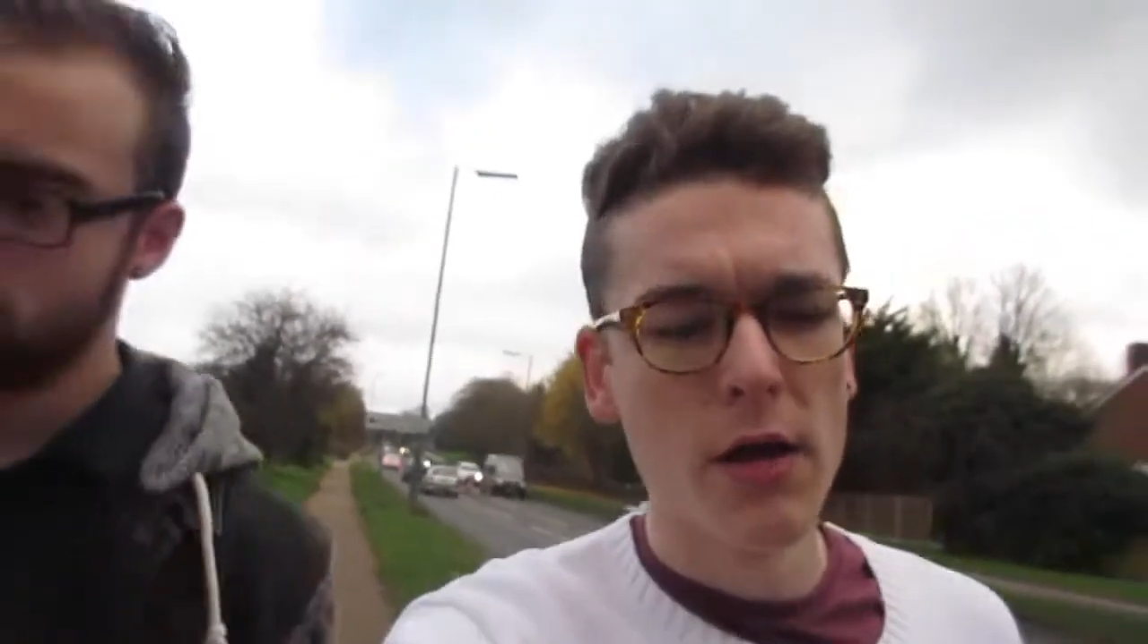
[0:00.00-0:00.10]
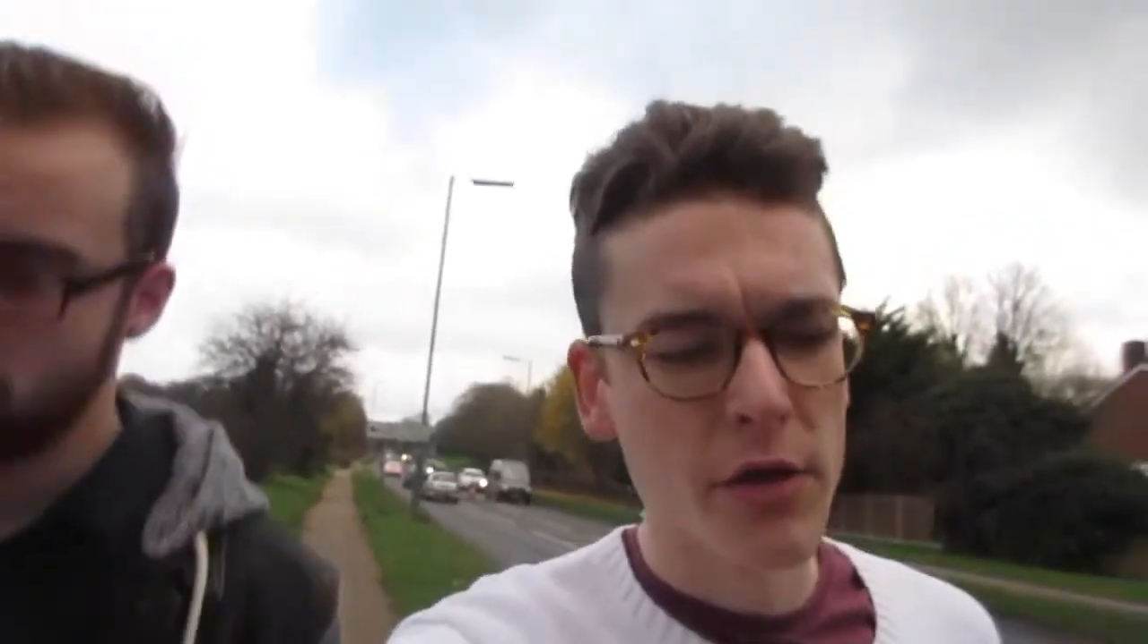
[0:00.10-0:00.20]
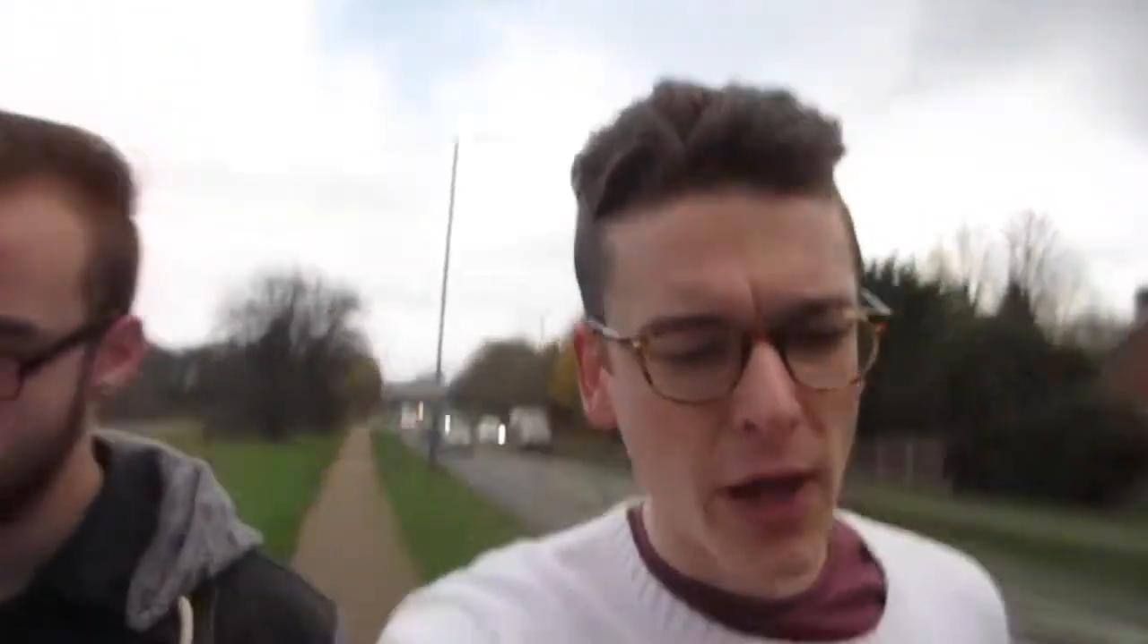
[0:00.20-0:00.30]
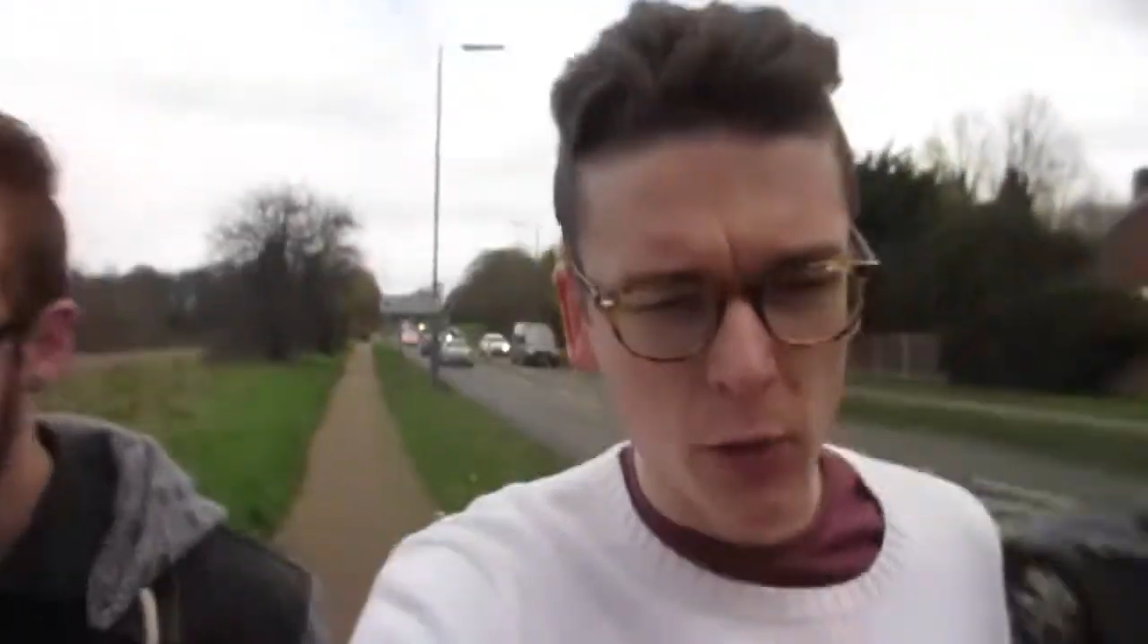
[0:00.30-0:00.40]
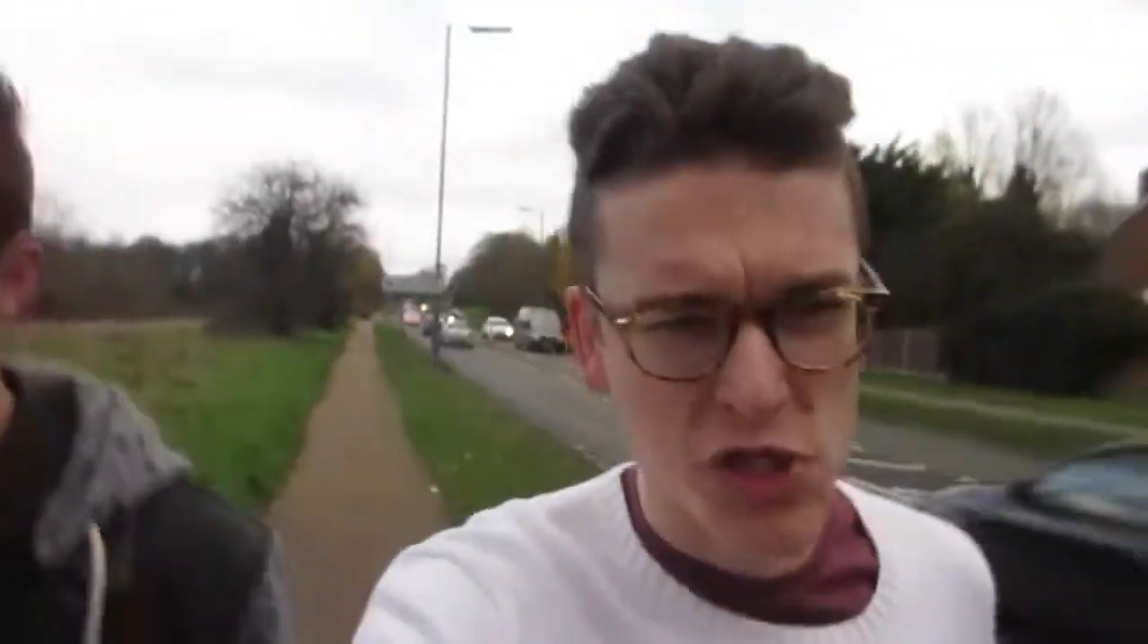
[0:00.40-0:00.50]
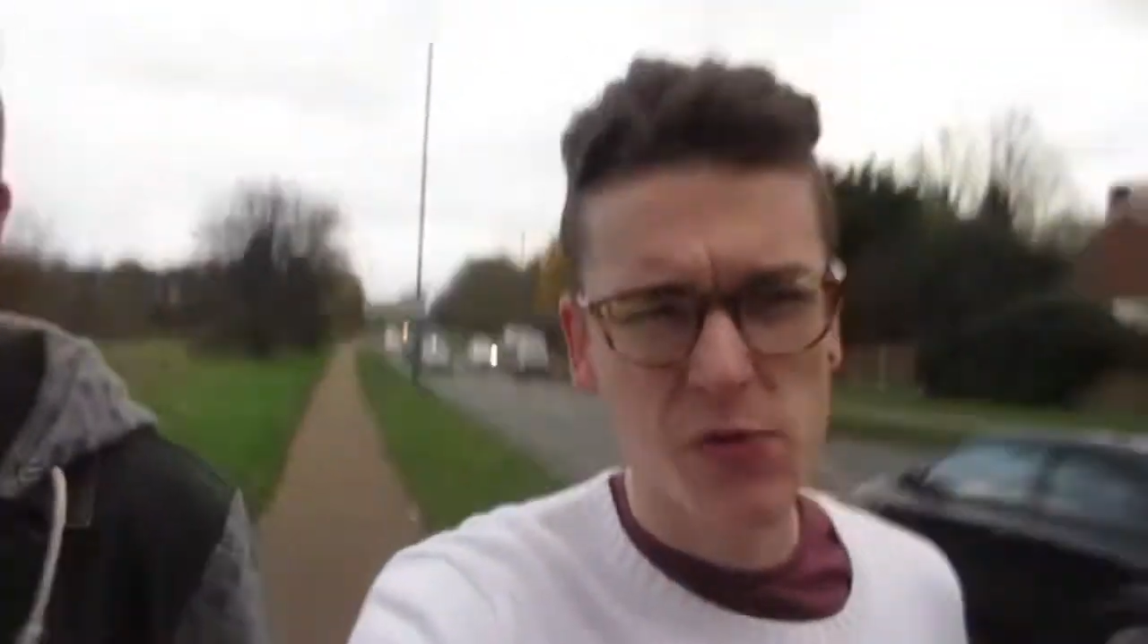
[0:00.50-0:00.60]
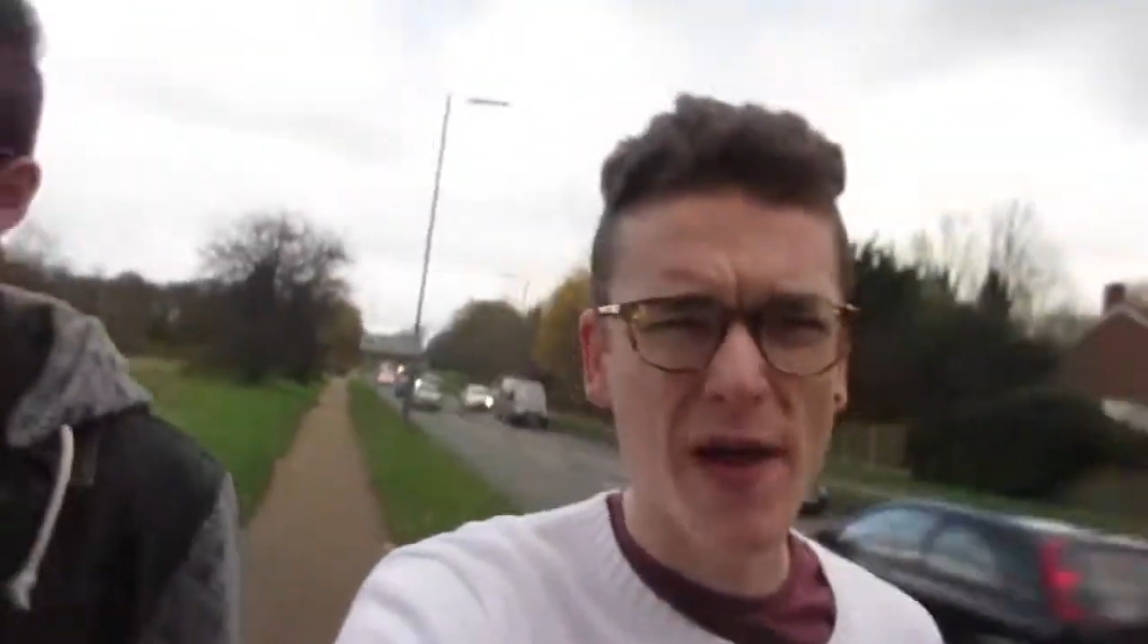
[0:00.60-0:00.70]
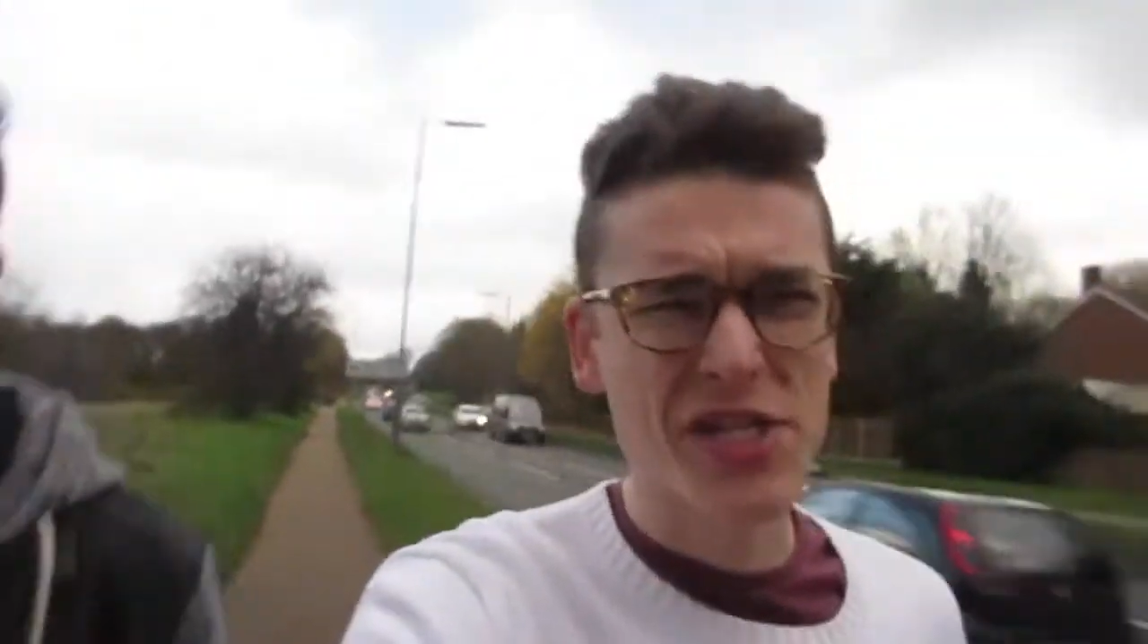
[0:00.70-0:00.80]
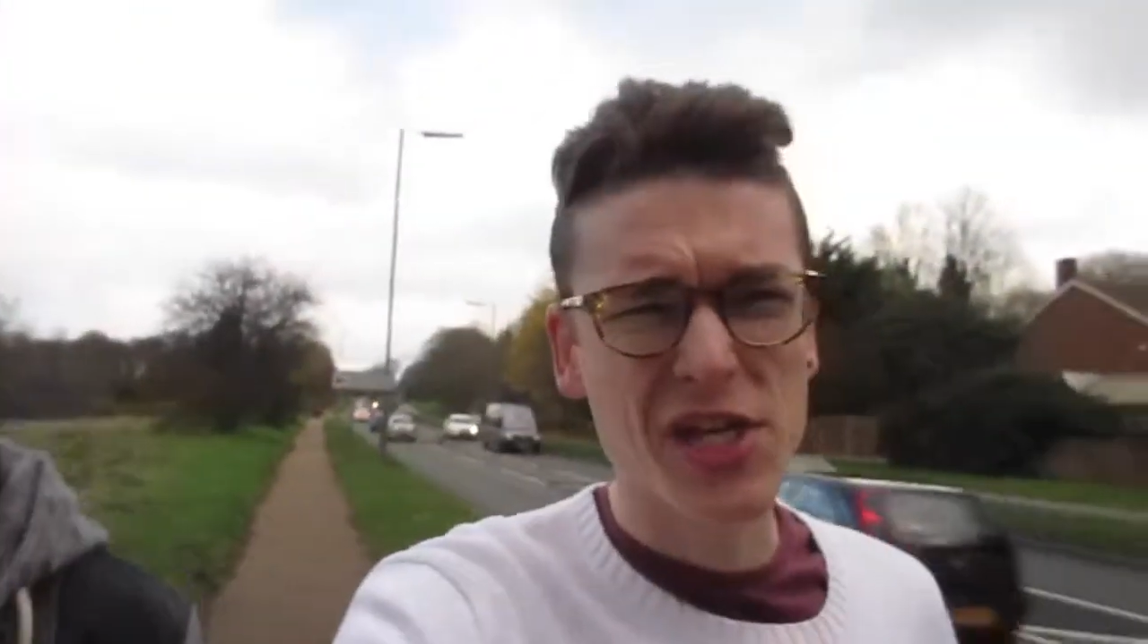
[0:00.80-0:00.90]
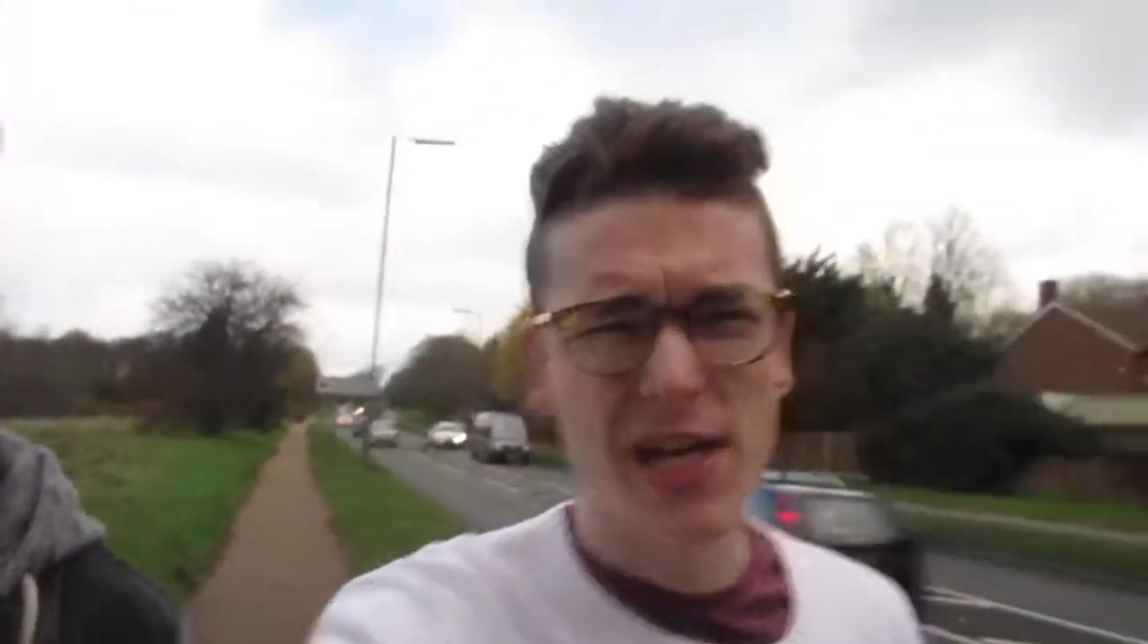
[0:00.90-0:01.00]
you get all
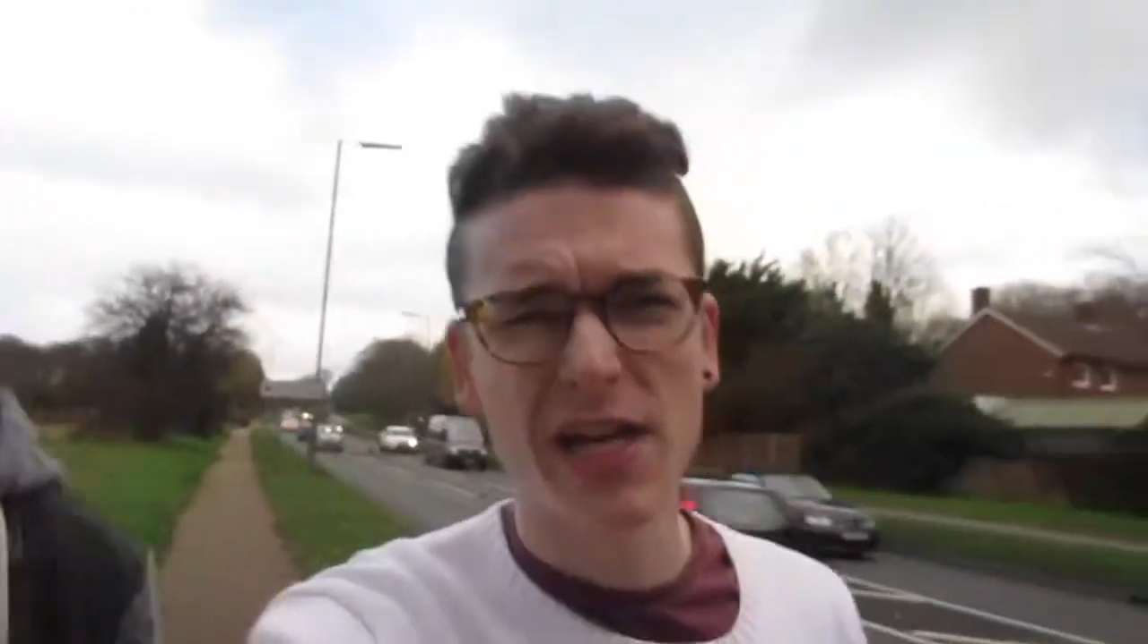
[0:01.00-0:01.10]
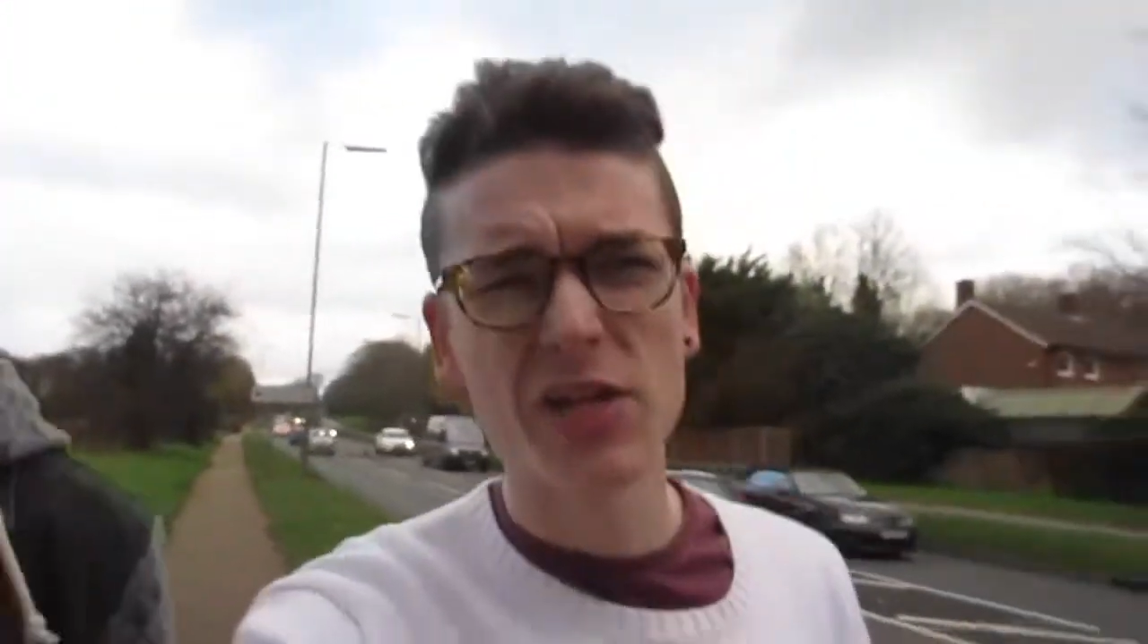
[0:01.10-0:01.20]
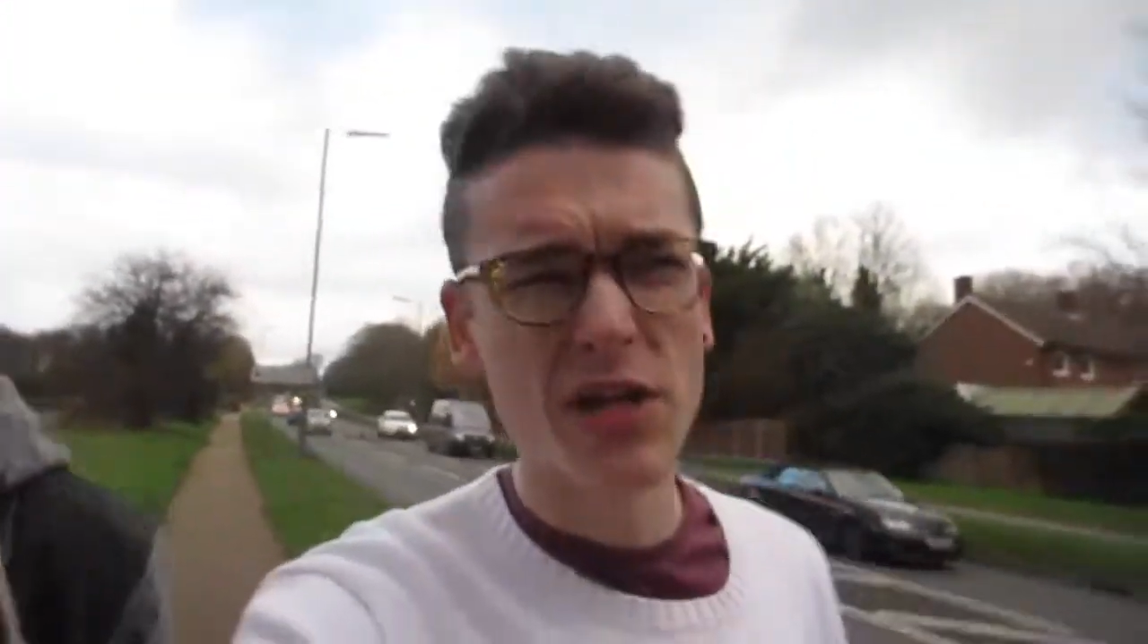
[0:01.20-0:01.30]
sweaty and